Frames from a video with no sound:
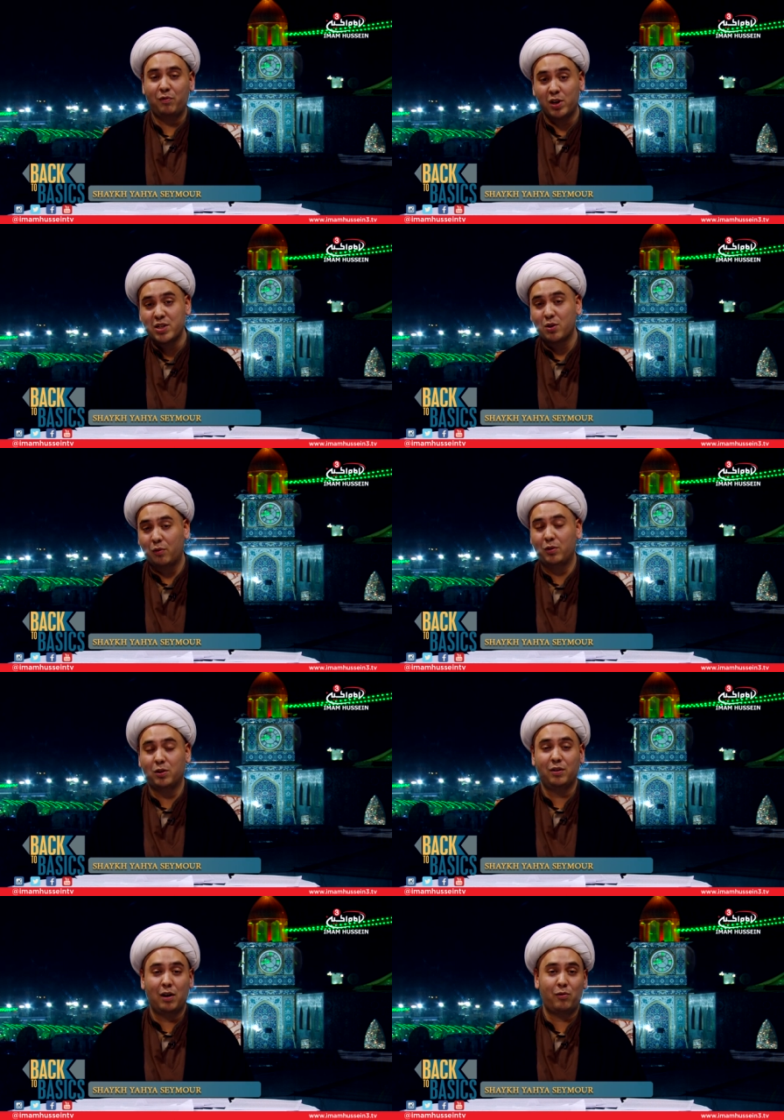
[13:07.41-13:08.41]

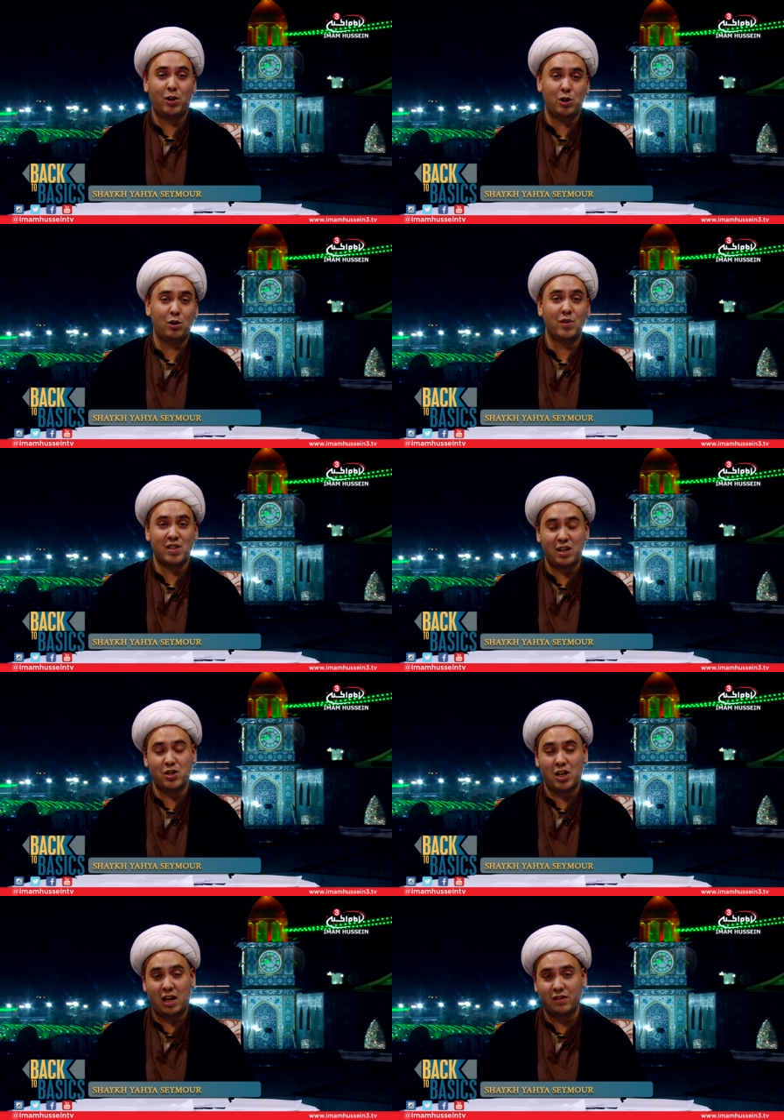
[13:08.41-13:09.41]
philosophical definition of
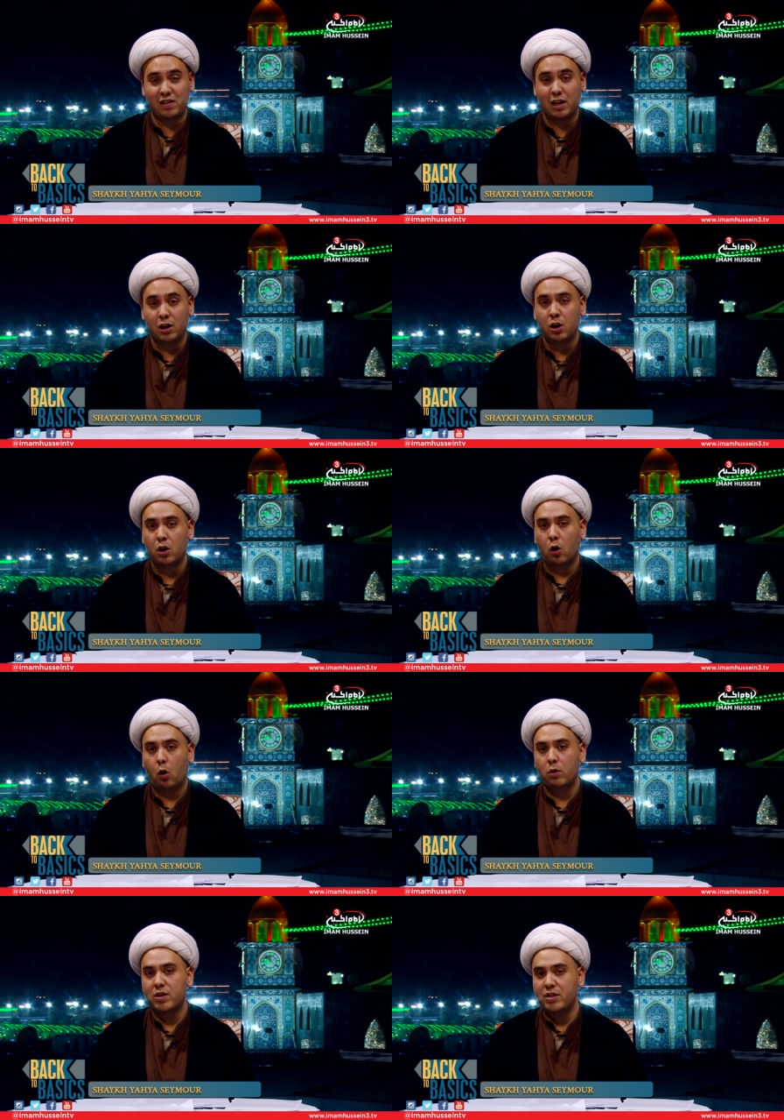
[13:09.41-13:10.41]
intentionality
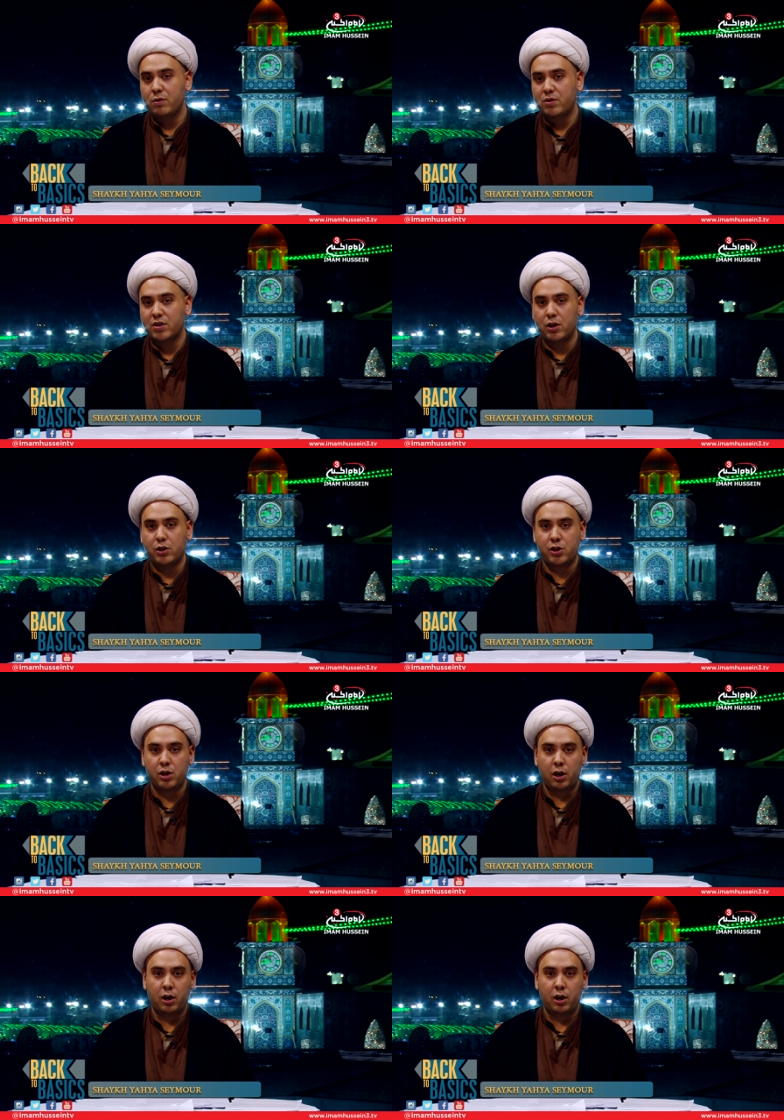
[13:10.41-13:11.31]
or its usage